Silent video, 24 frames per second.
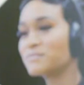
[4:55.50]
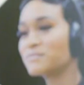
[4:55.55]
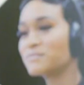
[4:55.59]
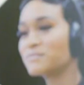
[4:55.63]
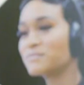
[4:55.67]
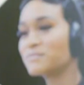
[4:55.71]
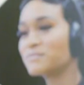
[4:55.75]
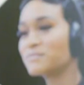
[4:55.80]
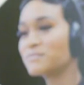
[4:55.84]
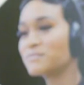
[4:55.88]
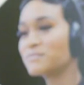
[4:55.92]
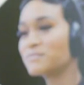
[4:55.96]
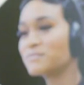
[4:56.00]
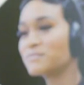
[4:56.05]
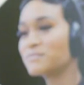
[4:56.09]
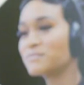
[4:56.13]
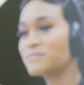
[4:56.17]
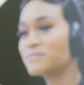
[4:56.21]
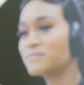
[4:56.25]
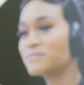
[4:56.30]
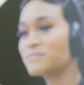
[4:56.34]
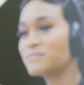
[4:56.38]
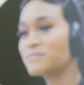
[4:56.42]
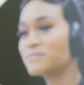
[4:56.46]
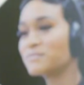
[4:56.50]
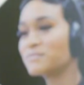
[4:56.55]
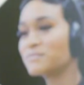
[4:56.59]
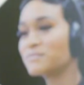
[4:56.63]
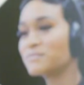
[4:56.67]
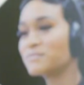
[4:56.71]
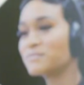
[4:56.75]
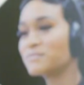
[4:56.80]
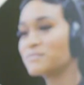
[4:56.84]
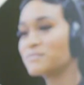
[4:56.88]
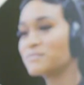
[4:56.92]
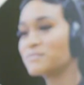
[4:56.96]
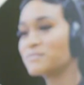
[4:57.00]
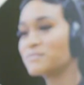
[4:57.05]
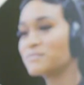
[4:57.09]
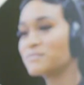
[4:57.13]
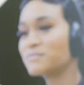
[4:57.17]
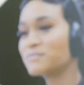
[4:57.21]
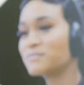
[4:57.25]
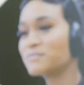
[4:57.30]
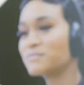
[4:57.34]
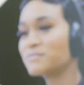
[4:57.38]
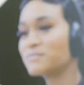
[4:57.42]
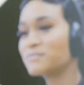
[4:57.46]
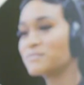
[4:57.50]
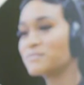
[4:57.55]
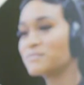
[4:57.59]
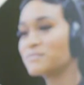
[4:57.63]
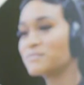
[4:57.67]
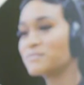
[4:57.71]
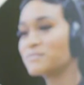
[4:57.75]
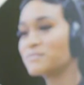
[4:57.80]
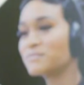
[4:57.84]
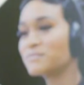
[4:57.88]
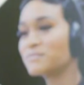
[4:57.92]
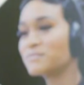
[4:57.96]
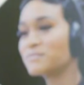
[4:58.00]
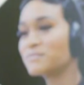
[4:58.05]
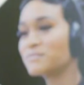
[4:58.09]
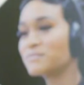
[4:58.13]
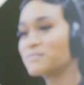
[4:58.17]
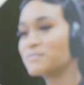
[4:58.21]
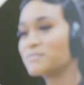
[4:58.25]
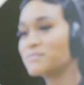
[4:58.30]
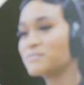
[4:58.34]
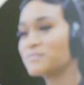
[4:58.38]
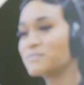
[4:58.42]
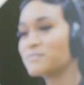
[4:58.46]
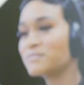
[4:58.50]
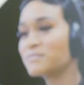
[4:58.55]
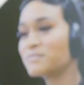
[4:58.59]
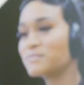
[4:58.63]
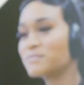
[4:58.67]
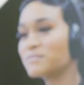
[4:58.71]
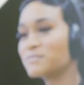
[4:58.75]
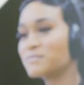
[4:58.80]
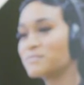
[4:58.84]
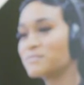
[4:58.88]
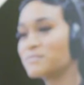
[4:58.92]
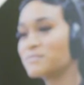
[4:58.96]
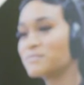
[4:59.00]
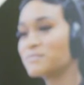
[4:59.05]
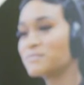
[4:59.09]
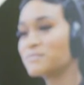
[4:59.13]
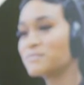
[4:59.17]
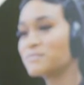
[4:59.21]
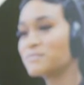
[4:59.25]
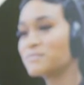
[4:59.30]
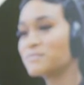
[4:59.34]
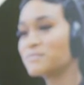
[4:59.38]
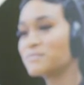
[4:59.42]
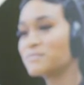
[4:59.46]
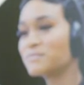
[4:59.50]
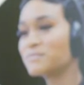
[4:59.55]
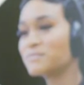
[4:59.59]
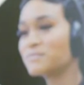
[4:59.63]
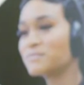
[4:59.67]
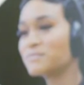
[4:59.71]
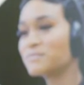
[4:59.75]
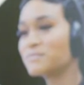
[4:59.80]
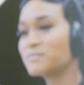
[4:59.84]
[no speech]